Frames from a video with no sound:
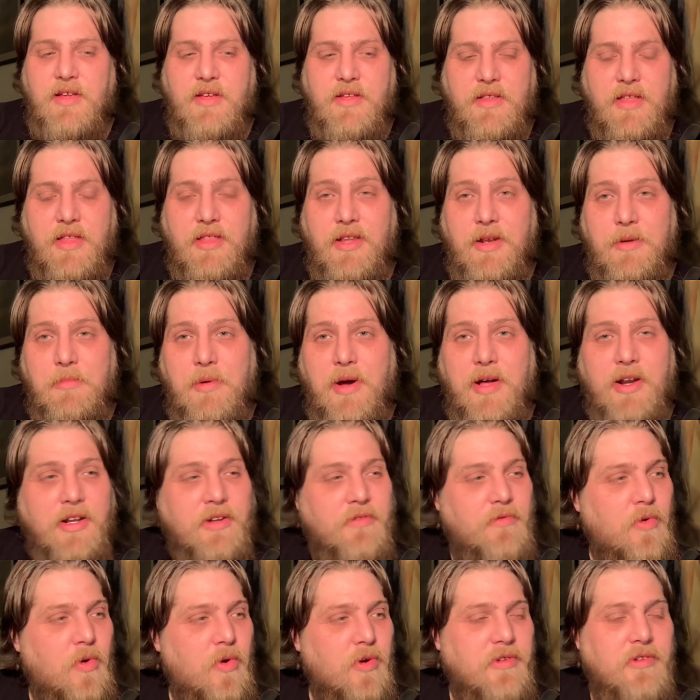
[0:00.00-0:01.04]
that the demonic
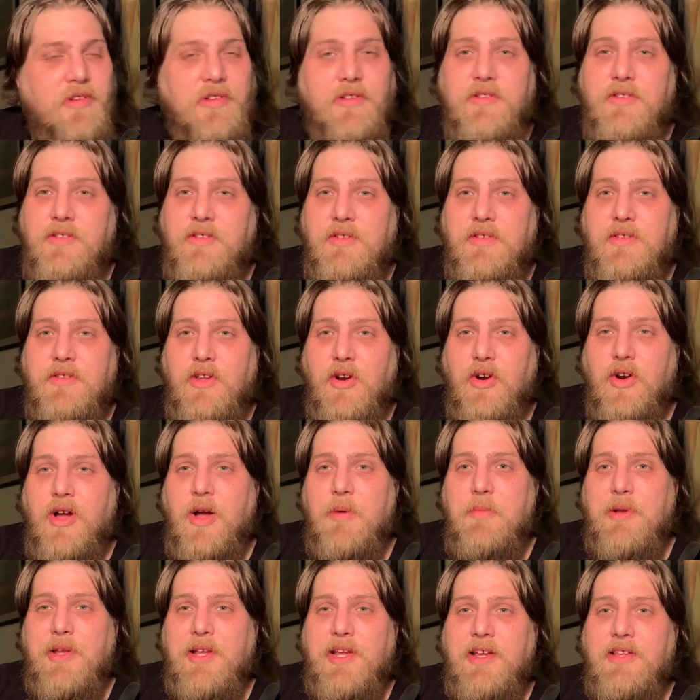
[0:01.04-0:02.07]
forces that are
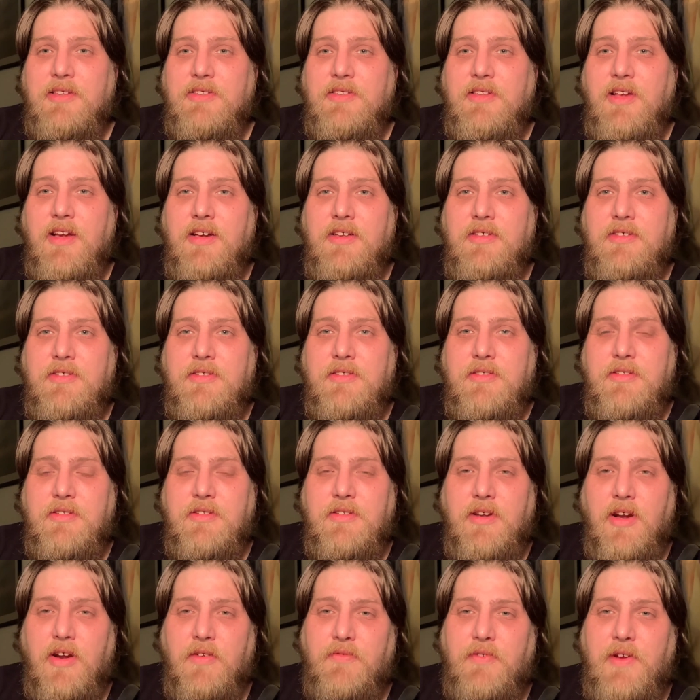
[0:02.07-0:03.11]
coming against us,
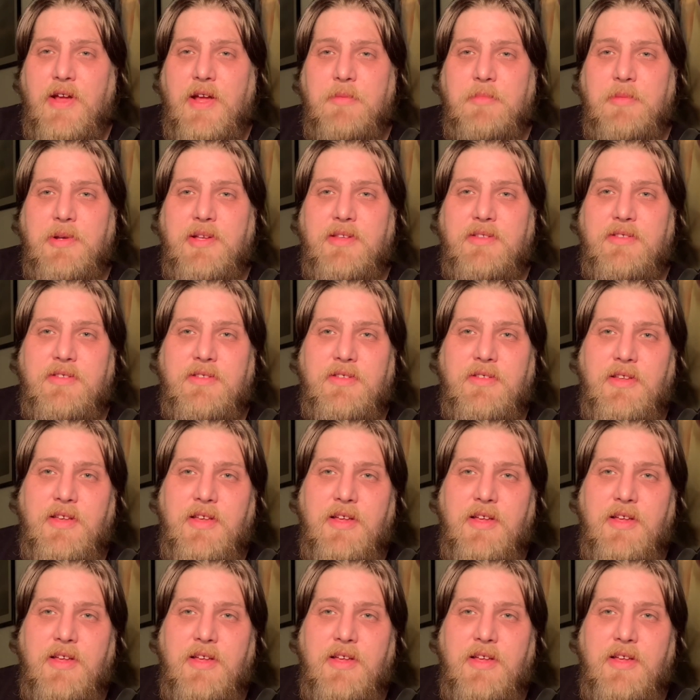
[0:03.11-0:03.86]
our families,